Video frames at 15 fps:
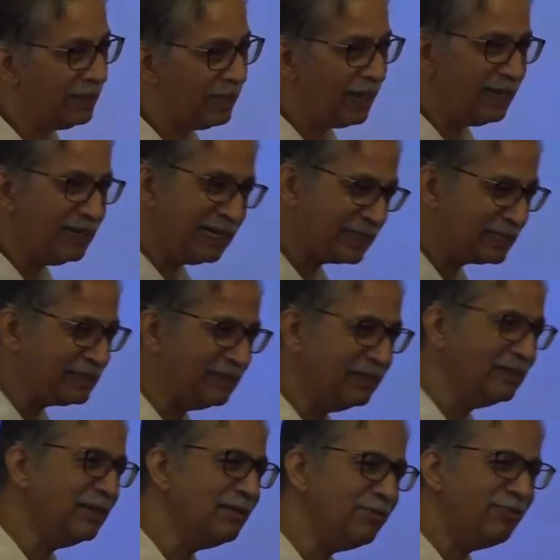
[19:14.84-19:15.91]
and
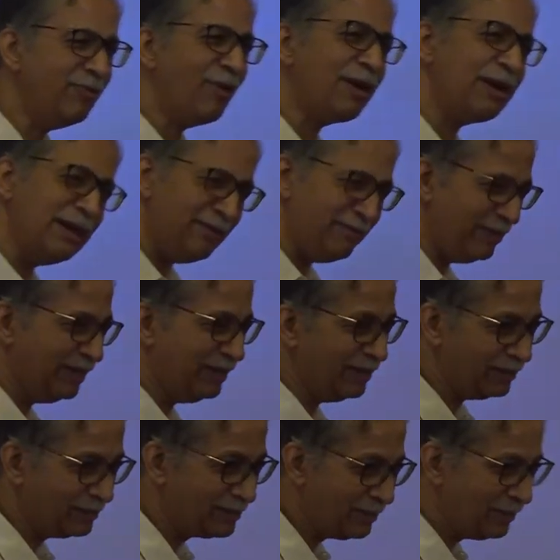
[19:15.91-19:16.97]
external for
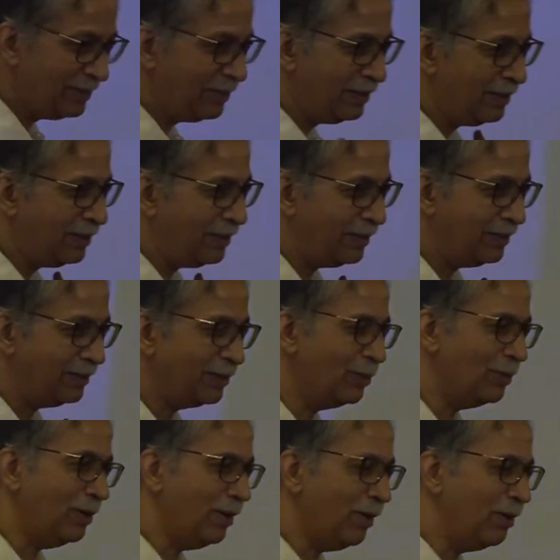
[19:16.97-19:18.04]
convenience.
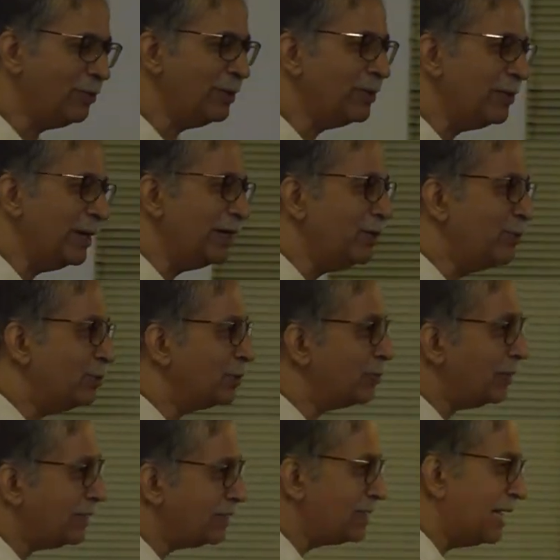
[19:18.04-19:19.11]
Though always when you use
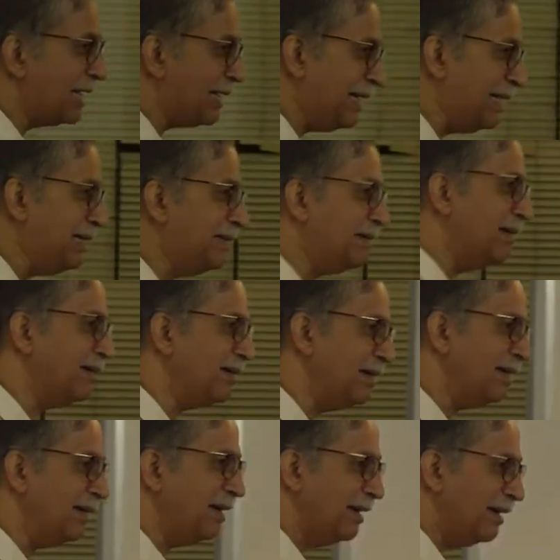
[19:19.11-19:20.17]
words like
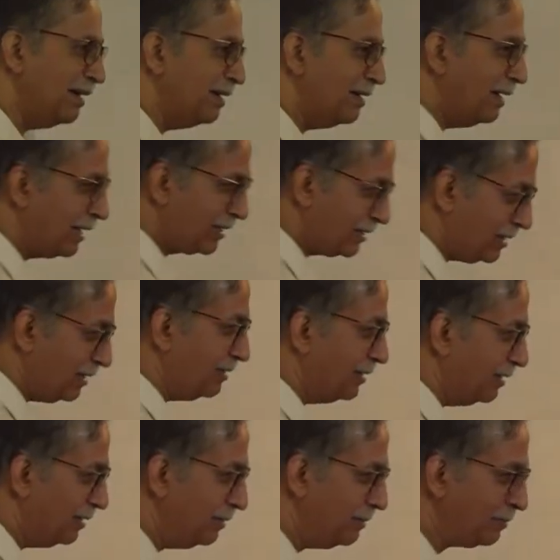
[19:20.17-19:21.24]
internal and
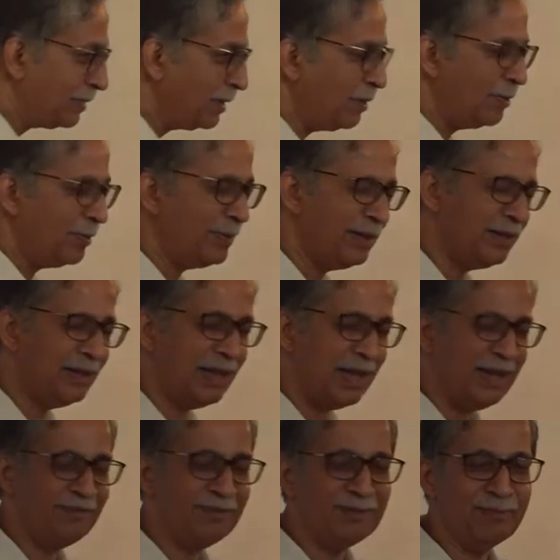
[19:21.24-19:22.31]
external, we
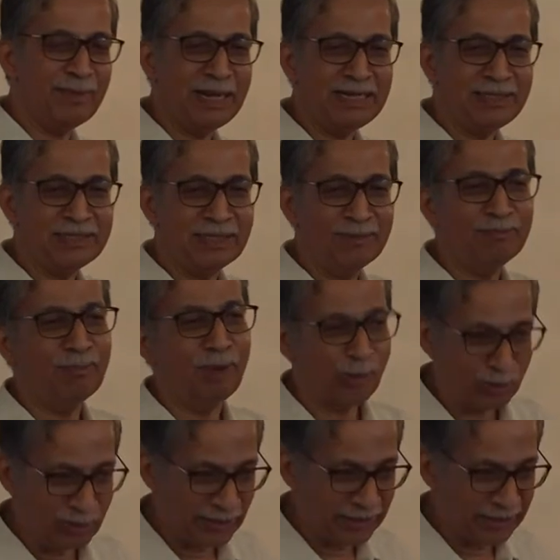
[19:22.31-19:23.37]
have in mind some
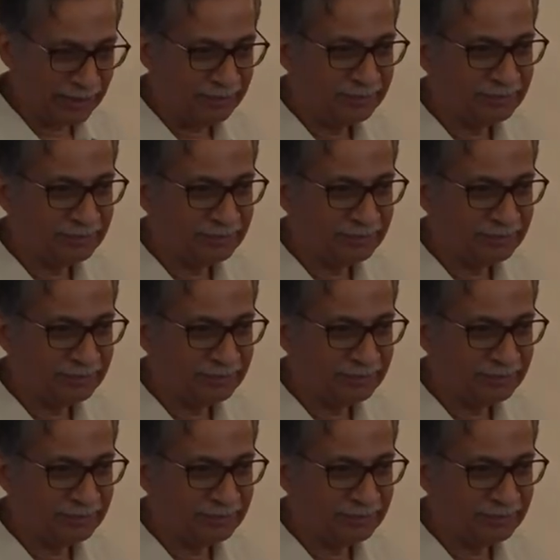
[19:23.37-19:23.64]
boundary,